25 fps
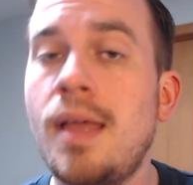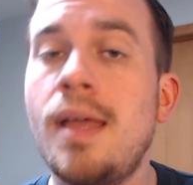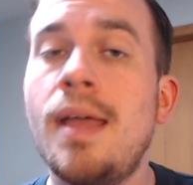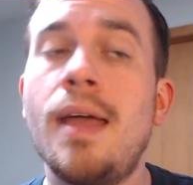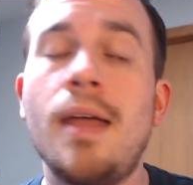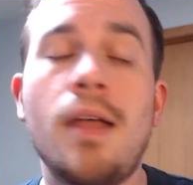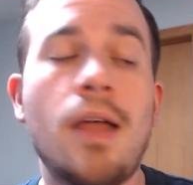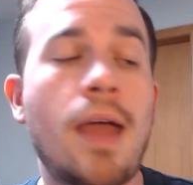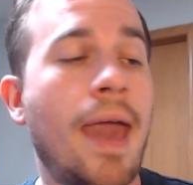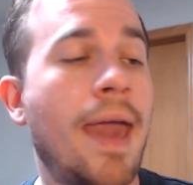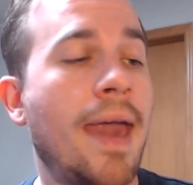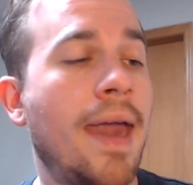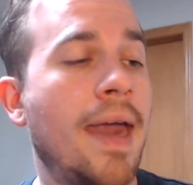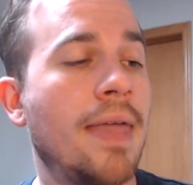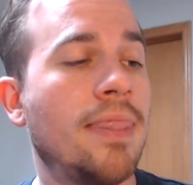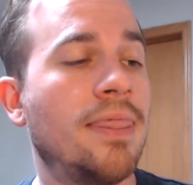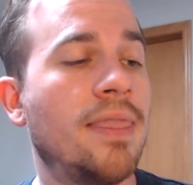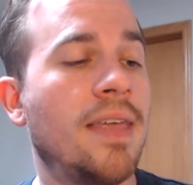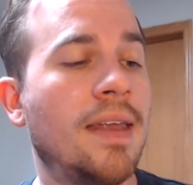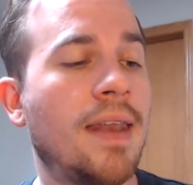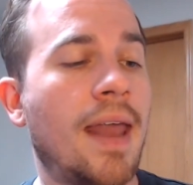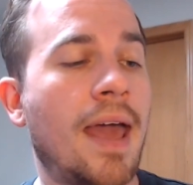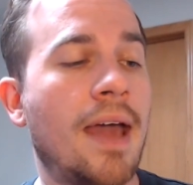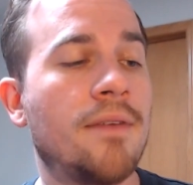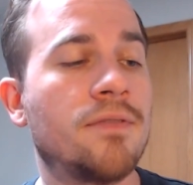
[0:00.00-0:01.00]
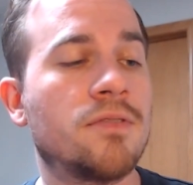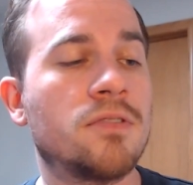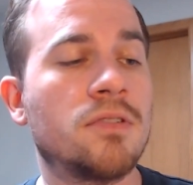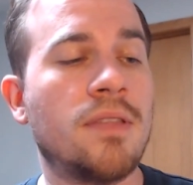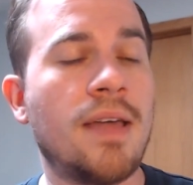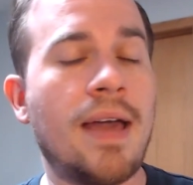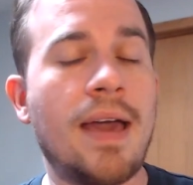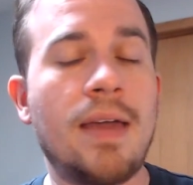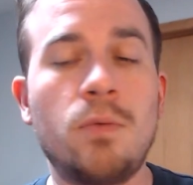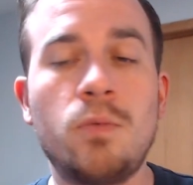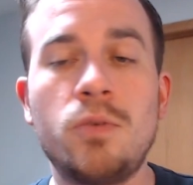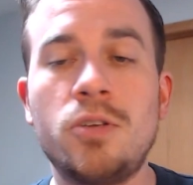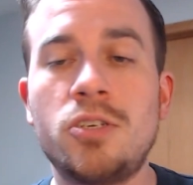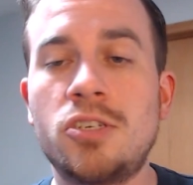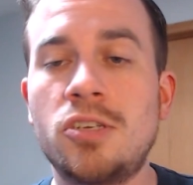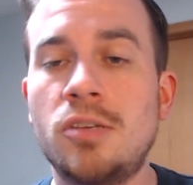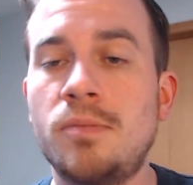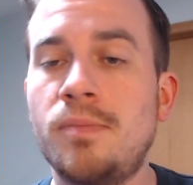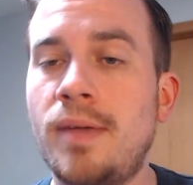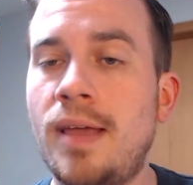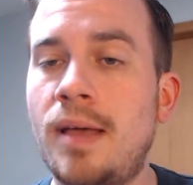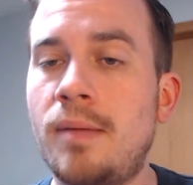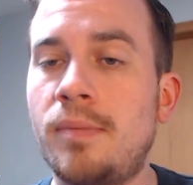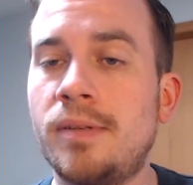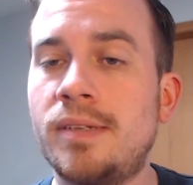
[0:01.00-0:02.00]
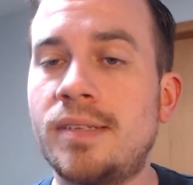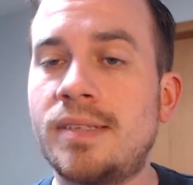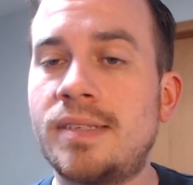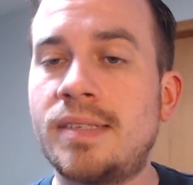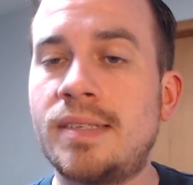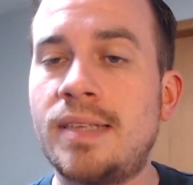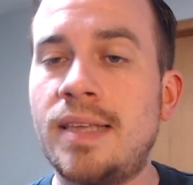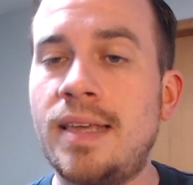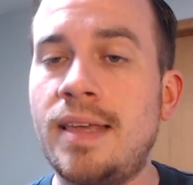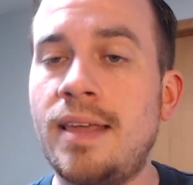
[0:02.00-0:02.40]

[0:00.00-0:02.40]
And then after that, we should be able to see